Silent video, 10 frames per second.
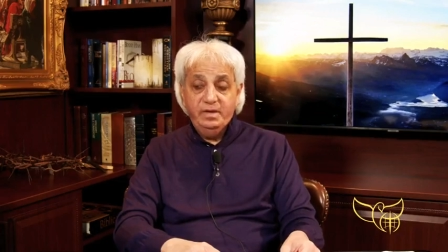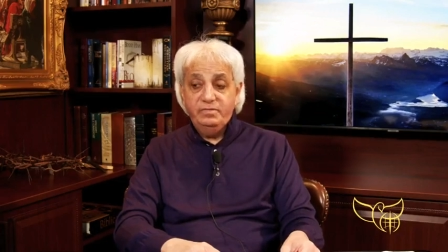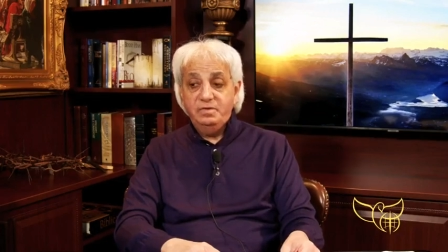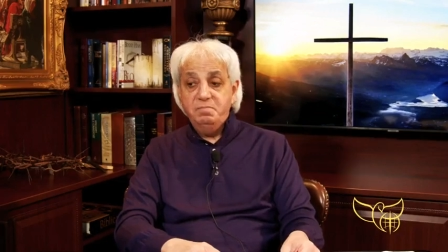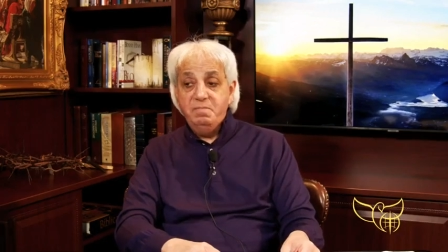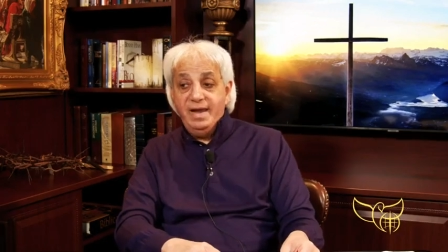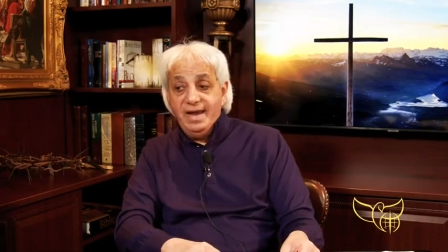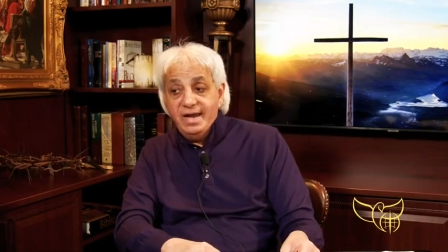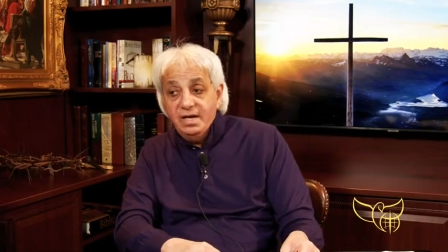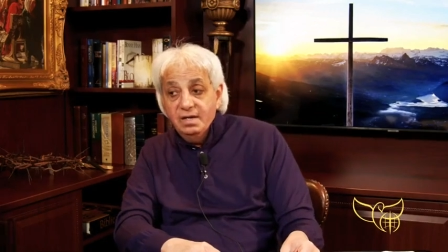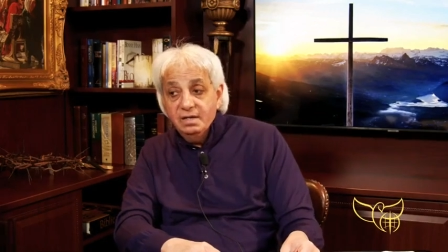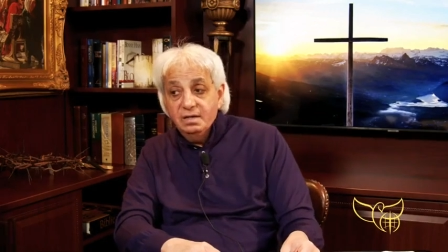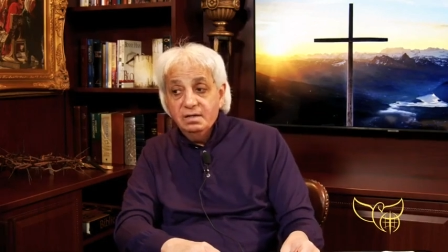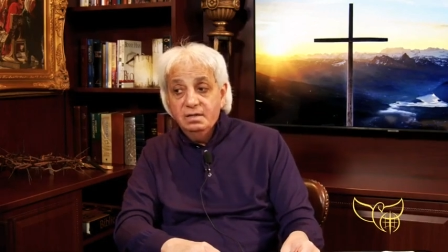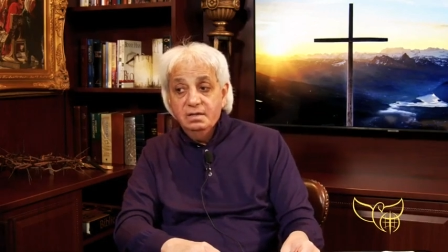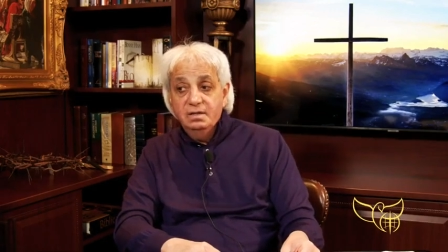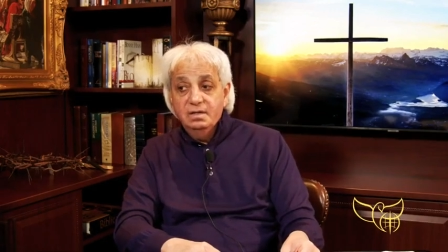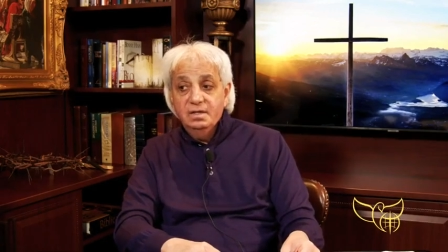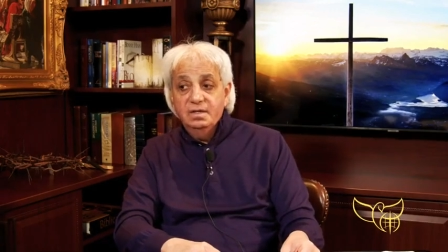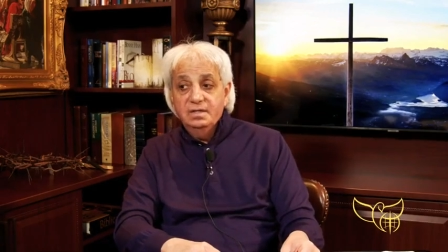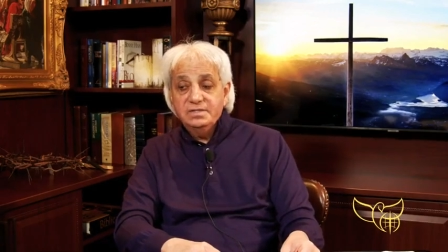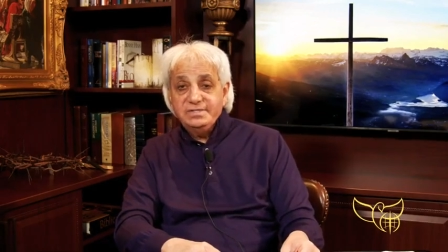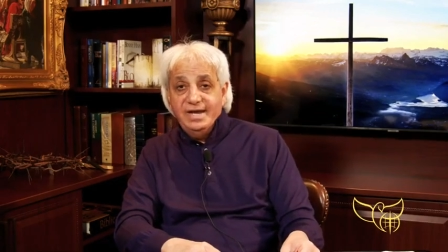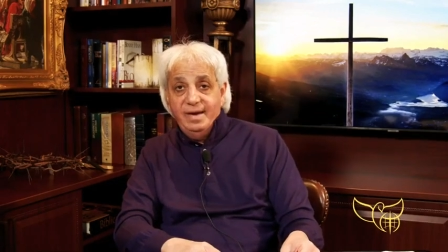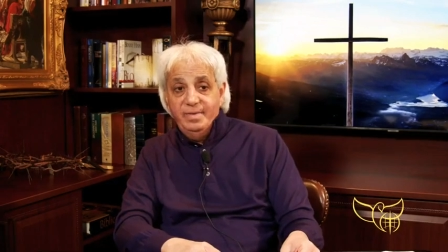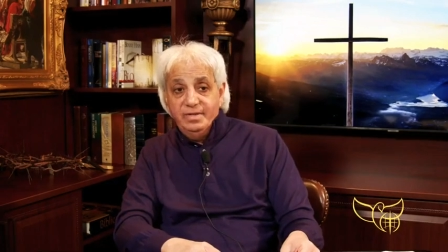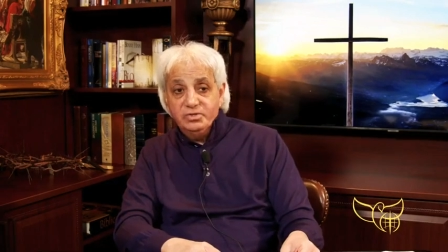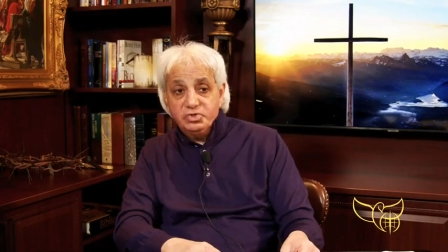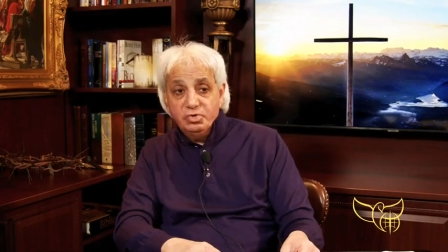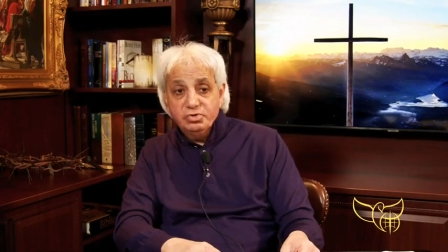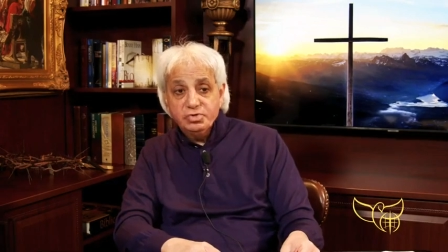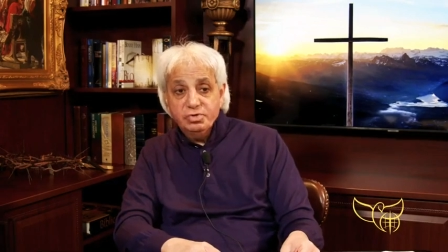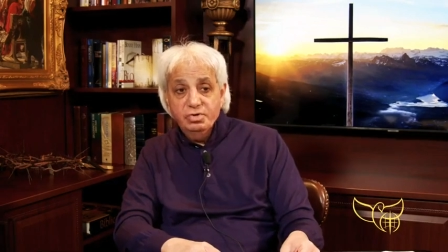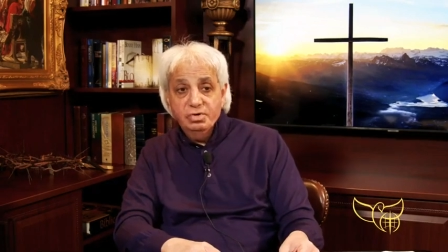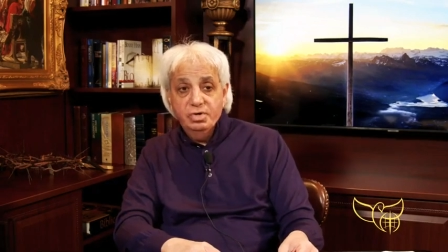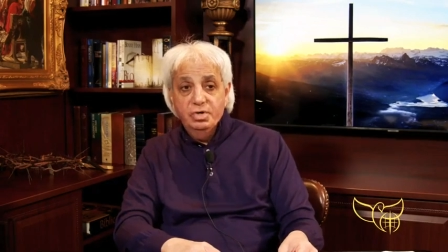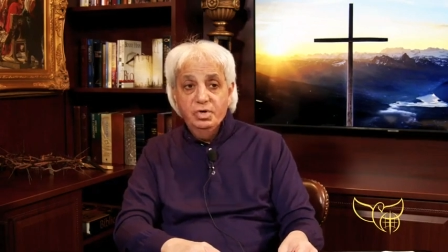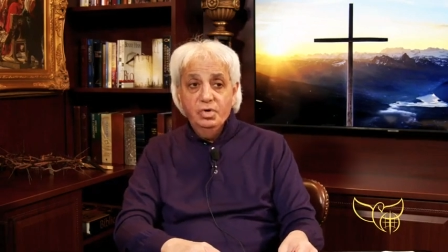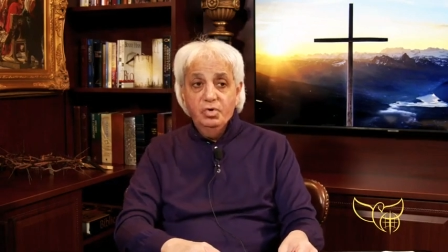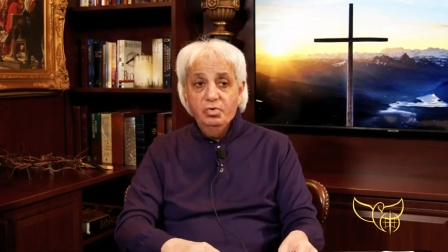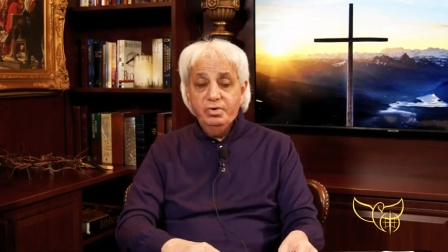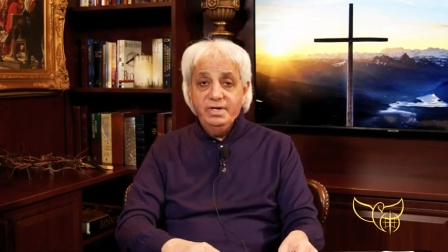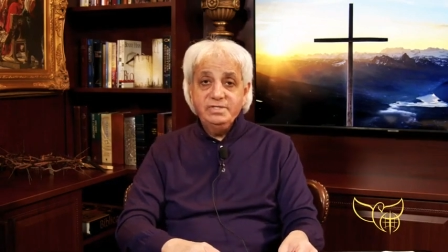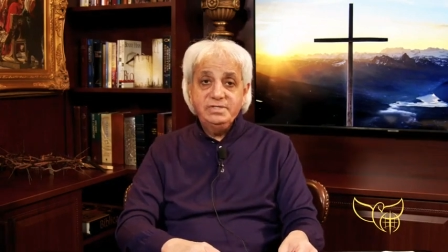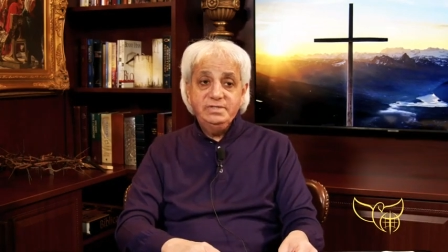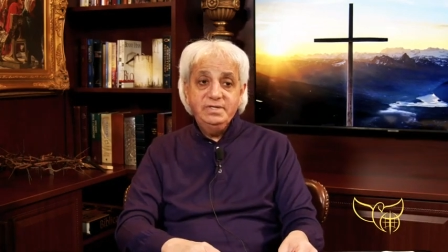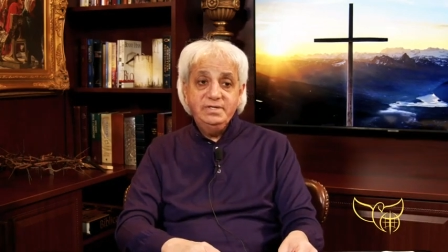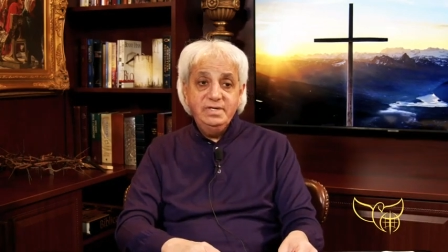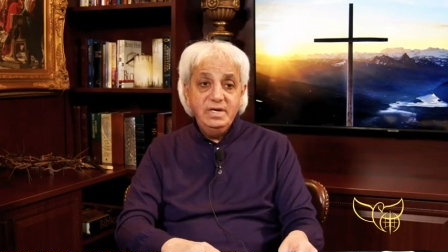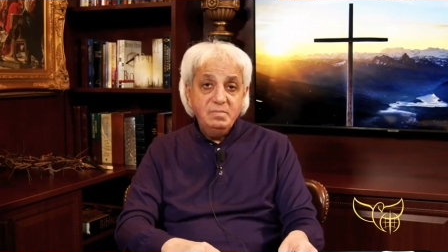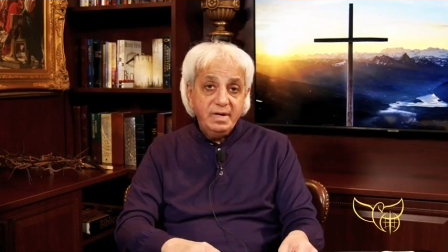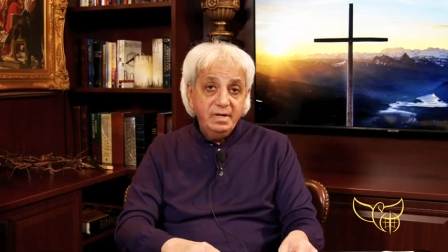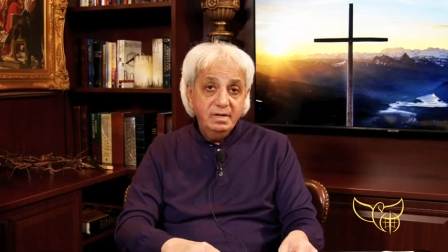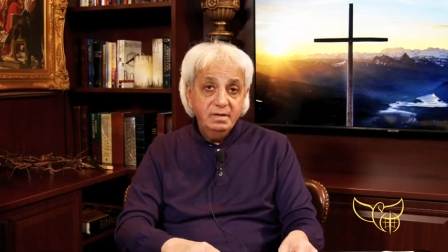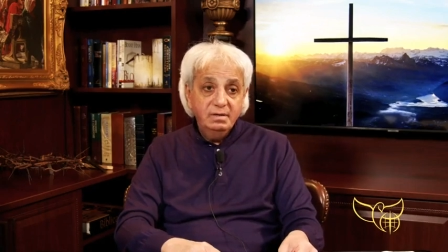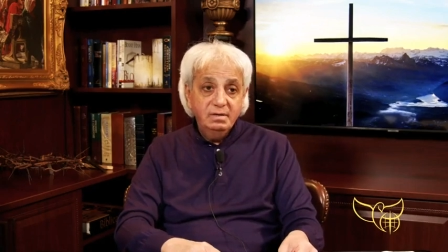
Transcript: Is it man, Simon the sorcerer? Or is it the demon,